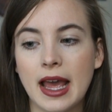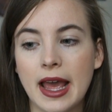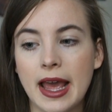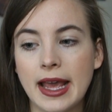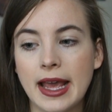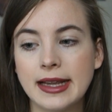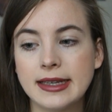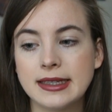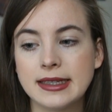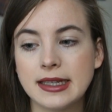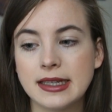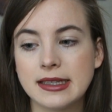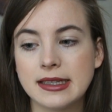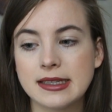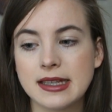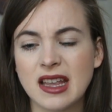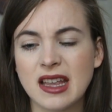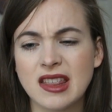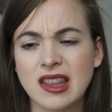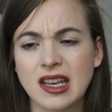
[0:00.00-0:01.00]

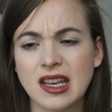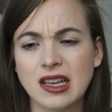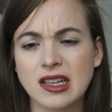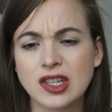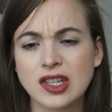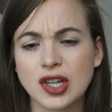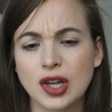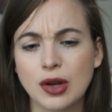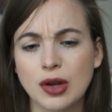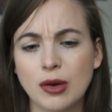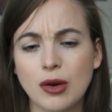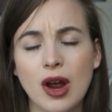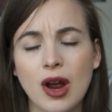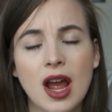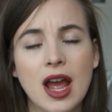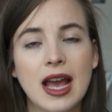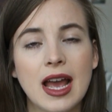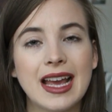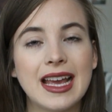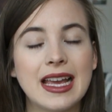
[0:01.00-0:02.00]
80s, I think too,
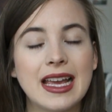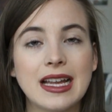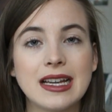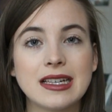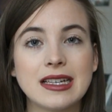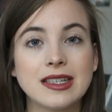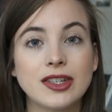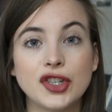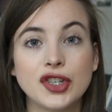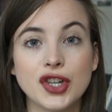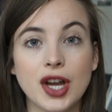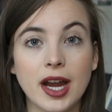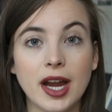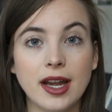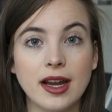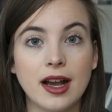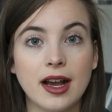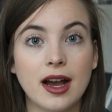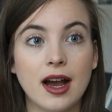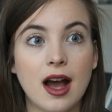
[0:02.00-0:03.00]
in
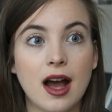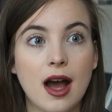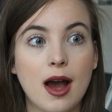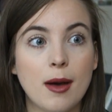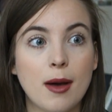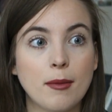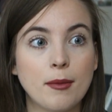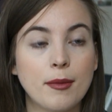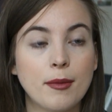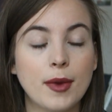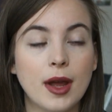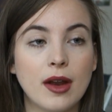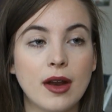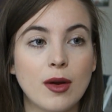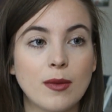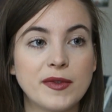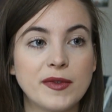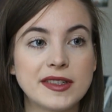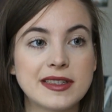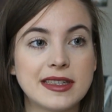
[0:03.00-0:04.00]
China, and
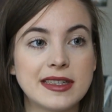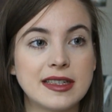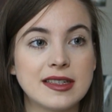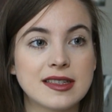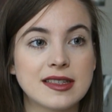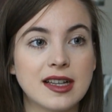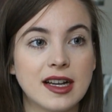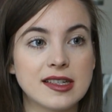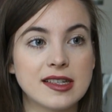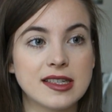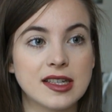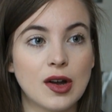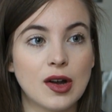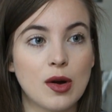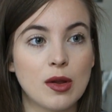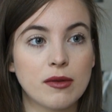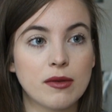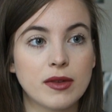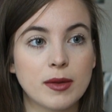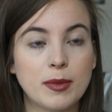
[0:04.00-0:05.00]
obviously discussing
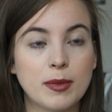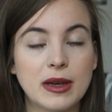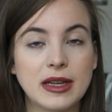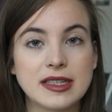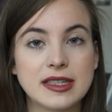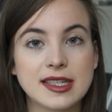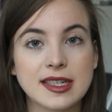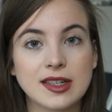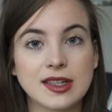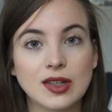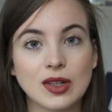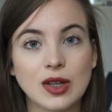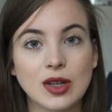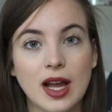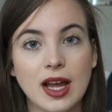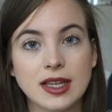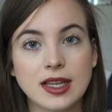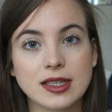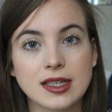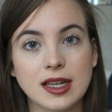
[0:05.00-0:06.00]
all of the political
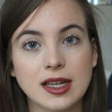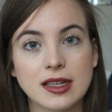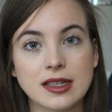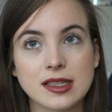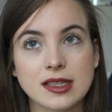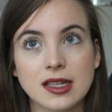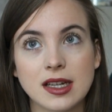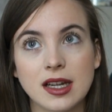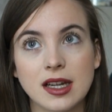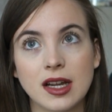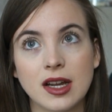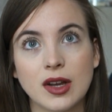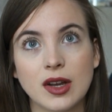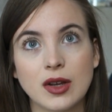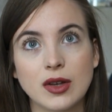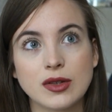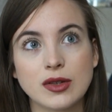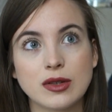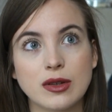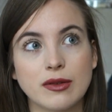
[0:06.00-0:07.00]
and
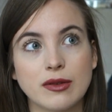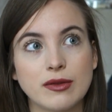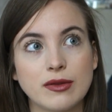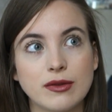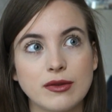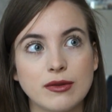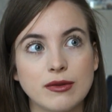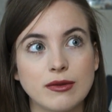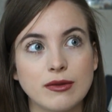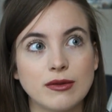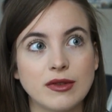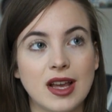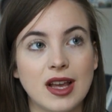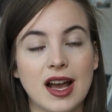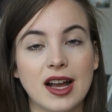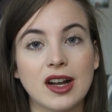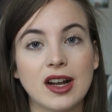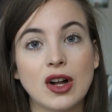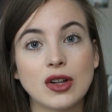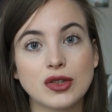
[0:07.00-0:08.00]
sort of
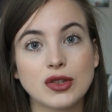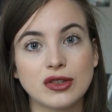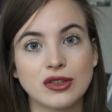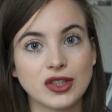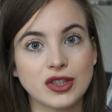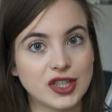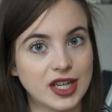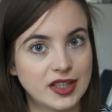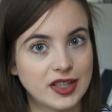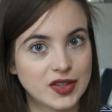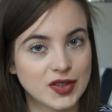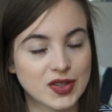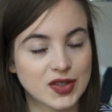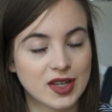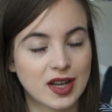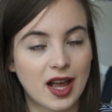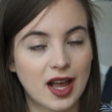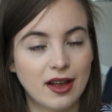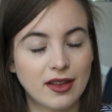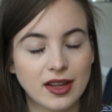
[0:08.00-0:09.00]
cultural changes
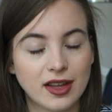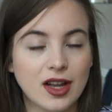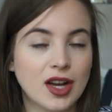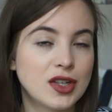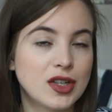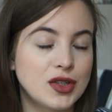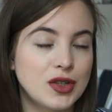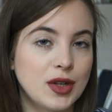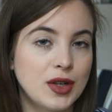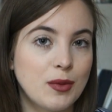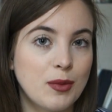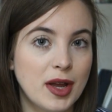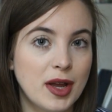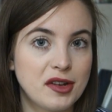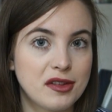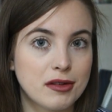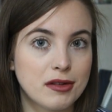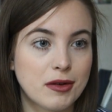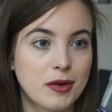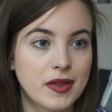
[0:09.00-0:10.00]
that the country
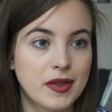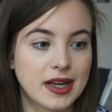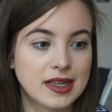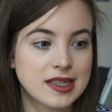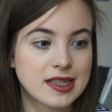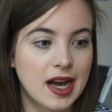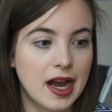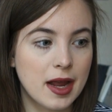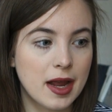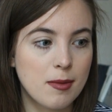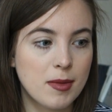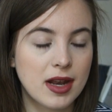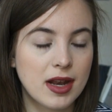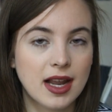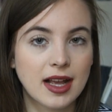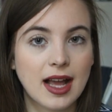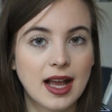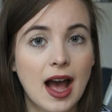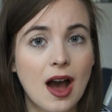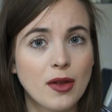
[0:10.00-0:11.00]
went through in that time and
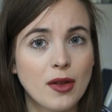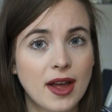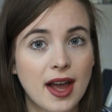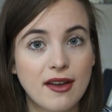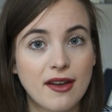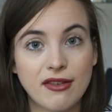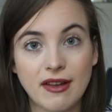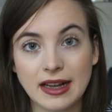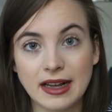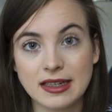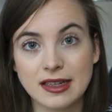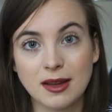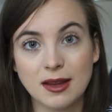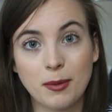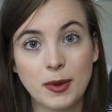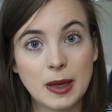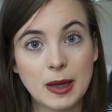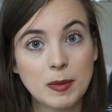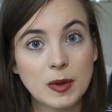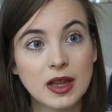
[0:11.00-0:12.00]
like how that affected the
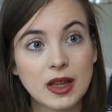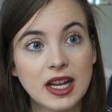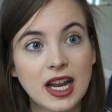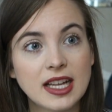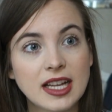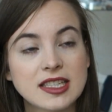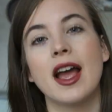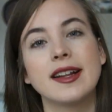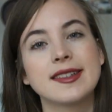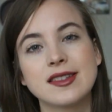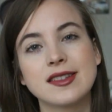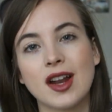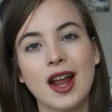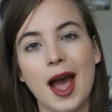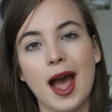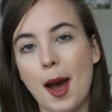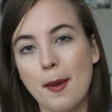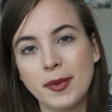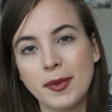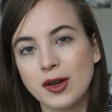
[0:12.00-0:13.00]
people in it. It's not a
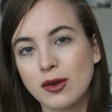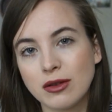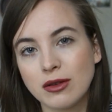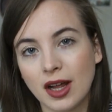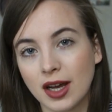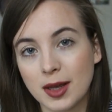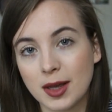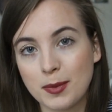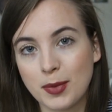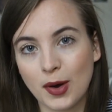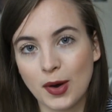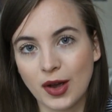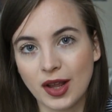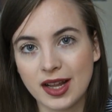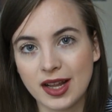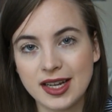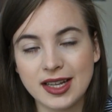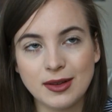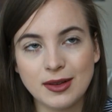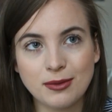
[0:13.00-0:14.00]
happy-go-lucky book in
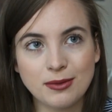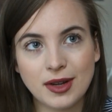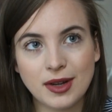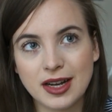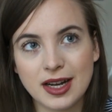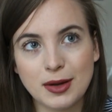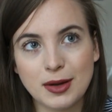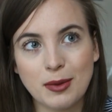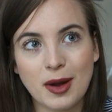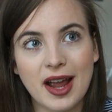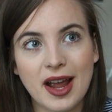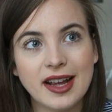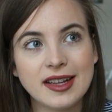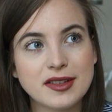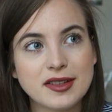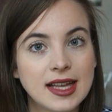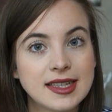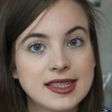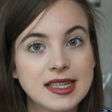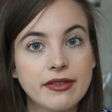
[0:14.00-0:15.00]
any
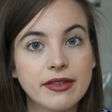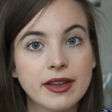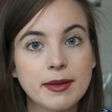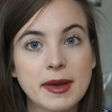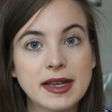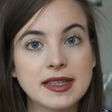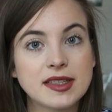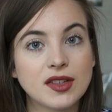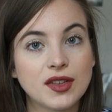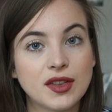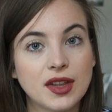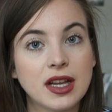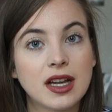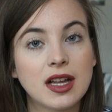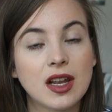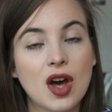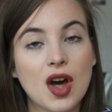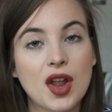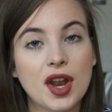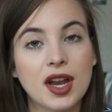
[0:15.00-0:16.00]
way. It definitely makes you think a
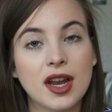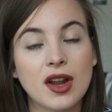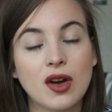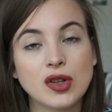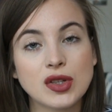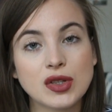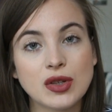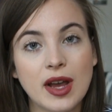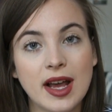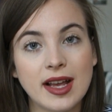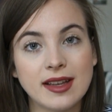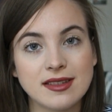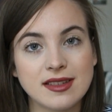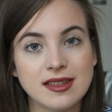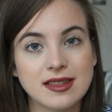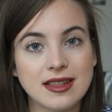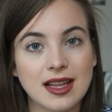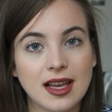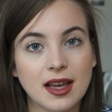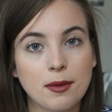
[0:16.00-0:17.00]
lot, and it also has
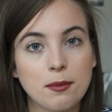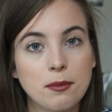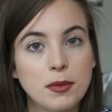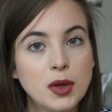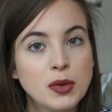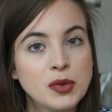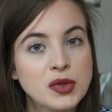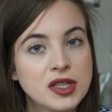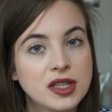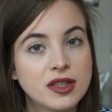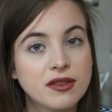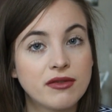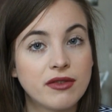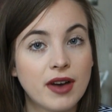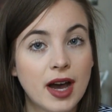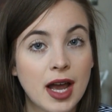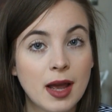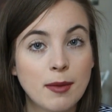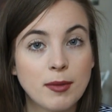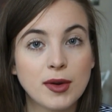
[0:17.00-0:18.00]
this like muted
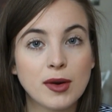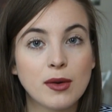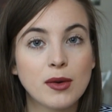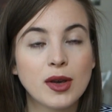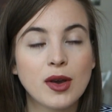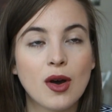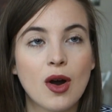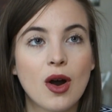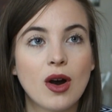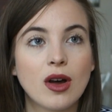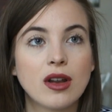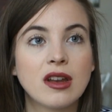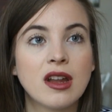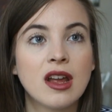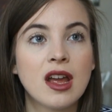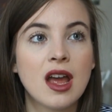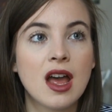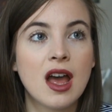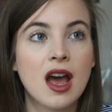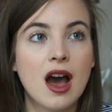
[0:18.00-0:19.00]
vibe going on.
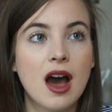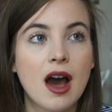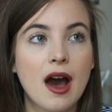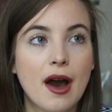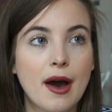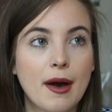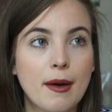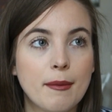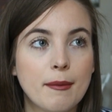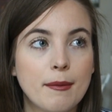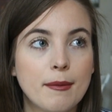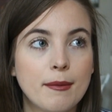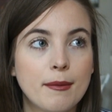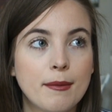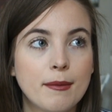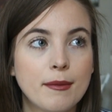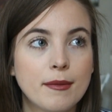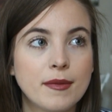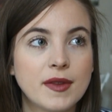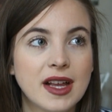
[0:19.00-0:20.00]

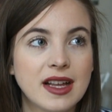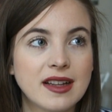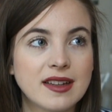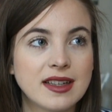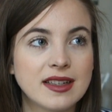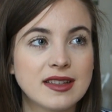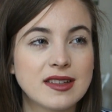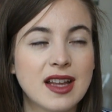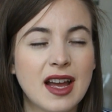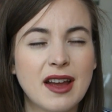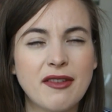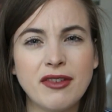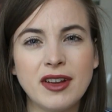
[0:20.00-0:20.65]
That I